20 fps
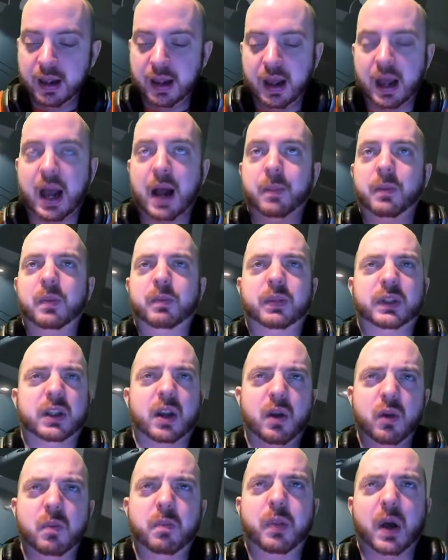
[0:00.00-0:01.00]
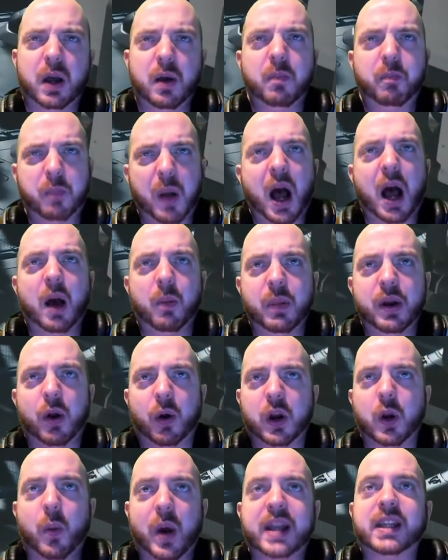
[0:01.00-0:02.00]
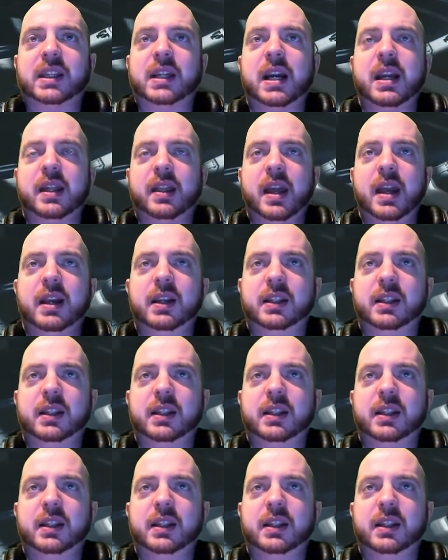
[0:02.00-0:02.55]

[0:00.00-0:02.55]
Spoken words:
But we're not going to waste anything.